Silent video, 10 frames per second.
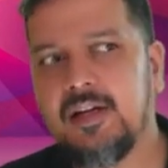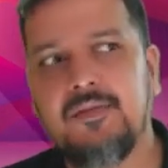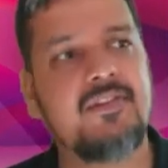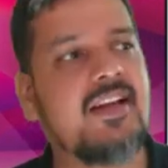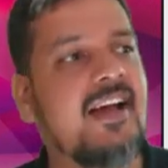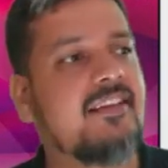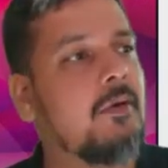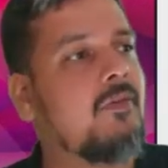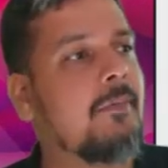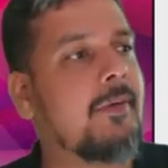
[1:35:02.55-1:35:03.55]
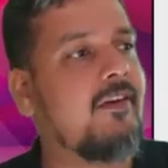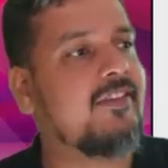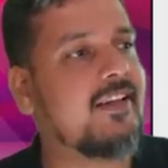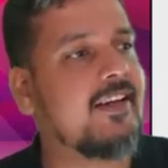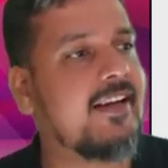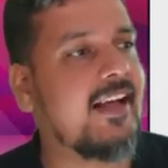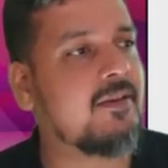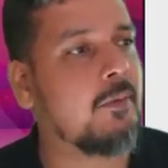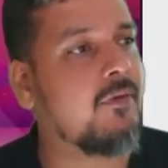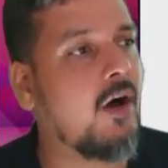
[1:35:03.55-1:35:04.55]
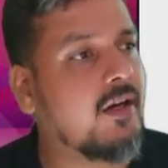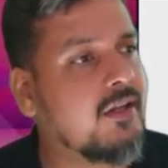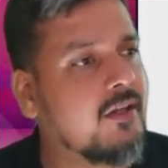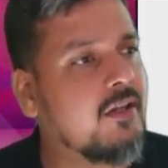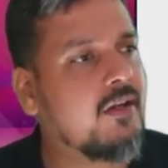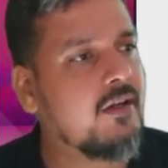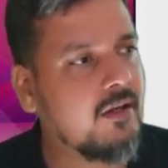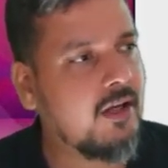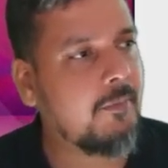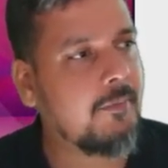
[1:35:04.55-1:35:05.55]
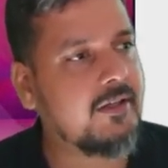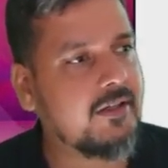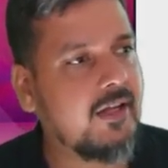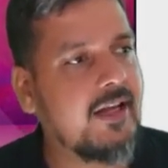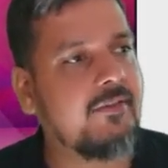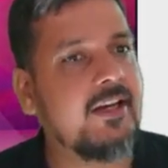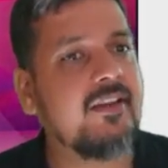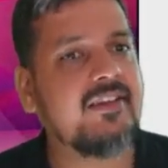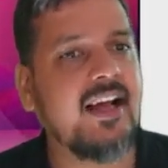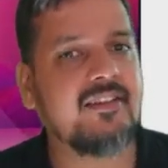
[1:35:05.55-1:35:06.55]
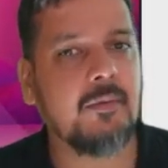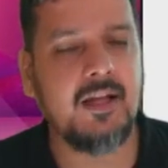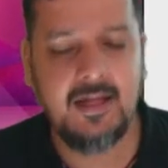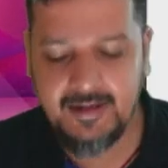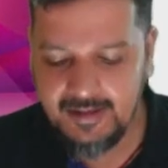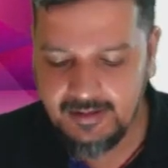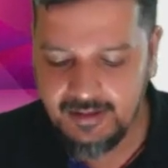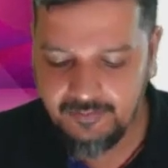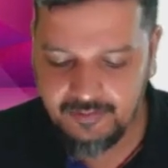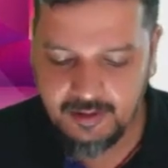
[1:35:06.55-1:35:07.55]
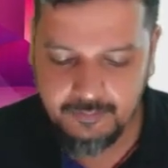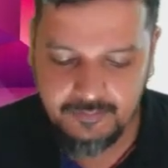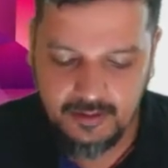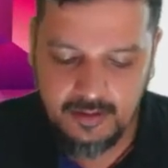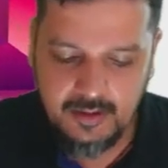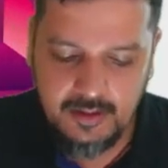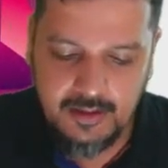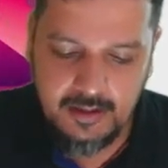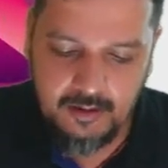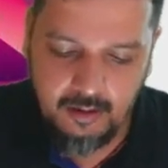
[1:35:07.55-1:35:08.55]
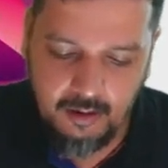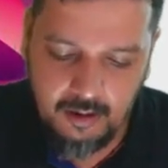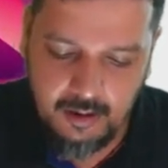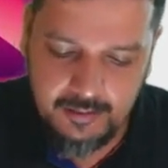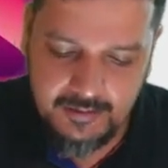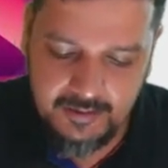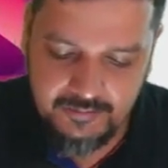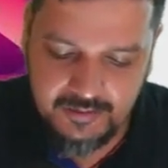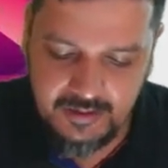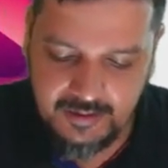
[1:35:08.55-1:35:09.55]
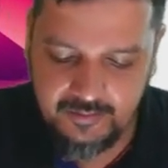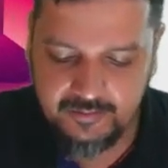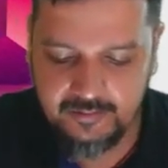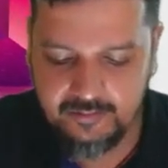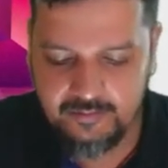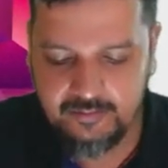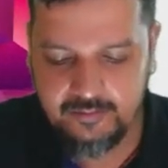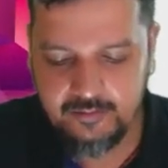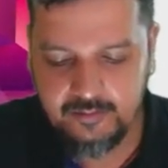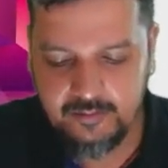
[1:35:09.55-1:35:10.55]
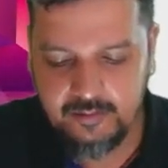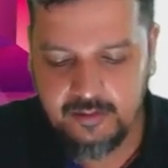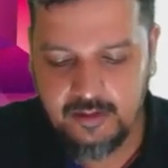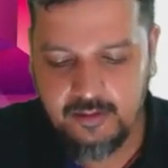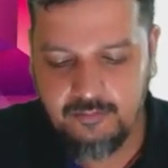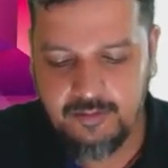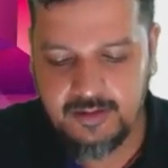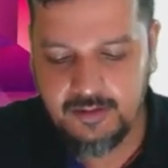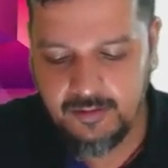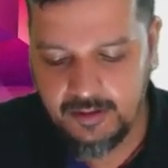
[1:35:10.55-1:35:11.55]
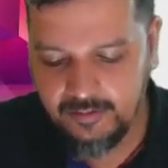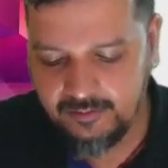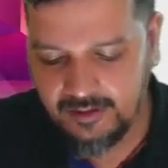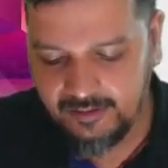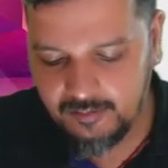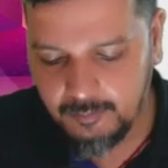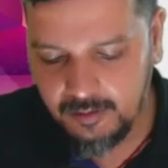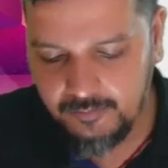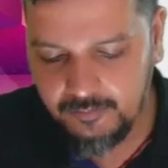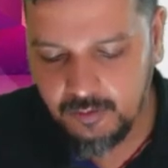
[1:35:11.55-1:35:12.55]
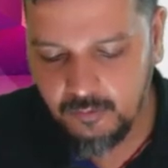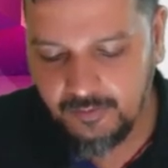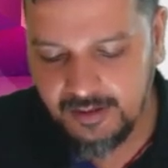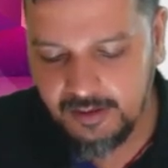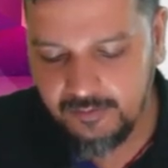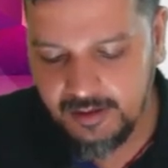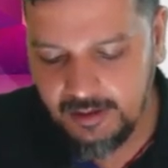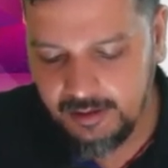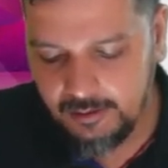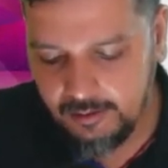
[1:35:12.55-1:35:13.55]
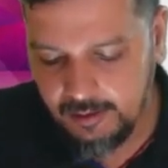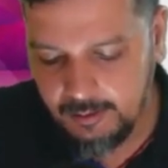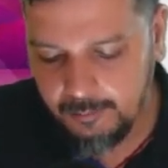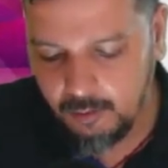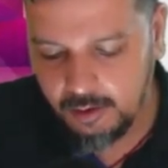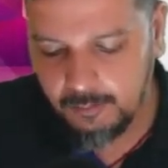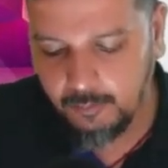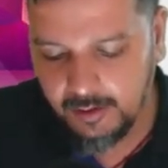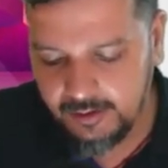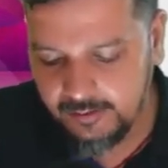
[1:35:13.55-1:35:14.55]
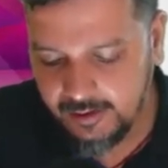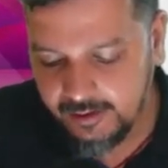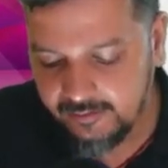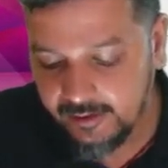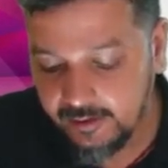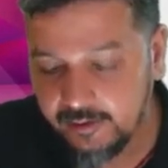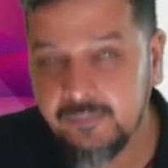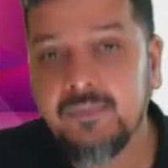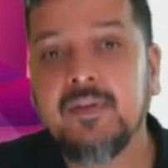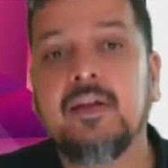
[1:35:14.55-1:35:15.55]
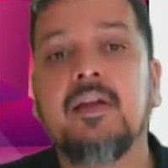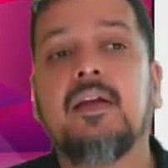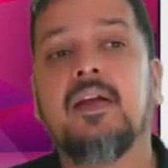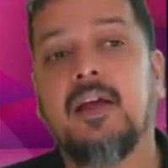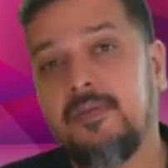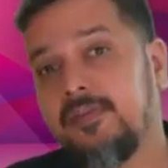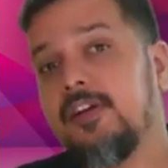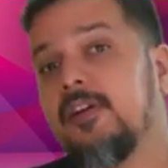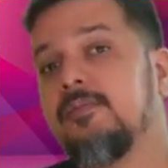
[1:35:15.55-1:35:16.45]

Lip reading: If it is taxable for private sector, taxable for government. And when it is taxable, again FCM. In all these three cases, whenever it is taxable, you find a very important point that it is under FCM.